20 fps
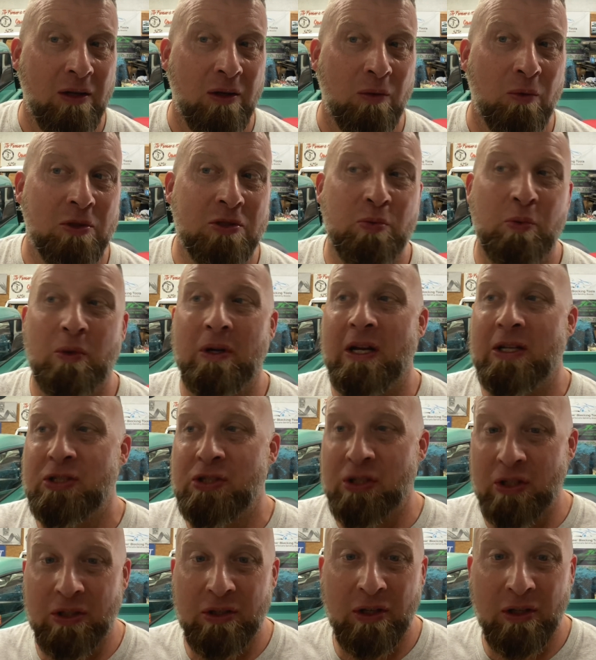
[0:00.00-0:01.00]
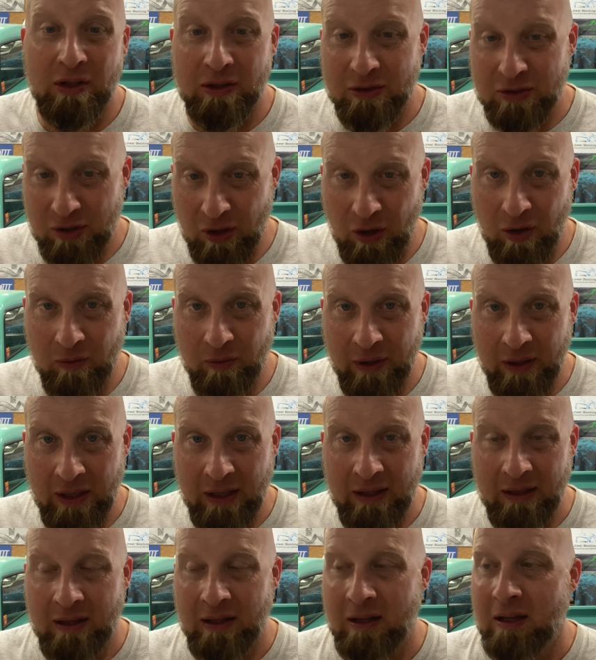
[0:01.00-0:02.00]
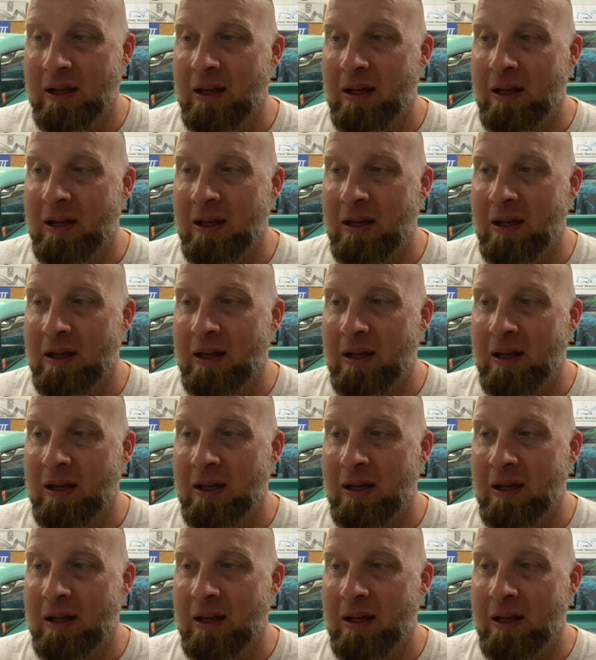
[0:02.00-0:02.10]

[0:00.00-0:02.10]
which what I should have done to start with.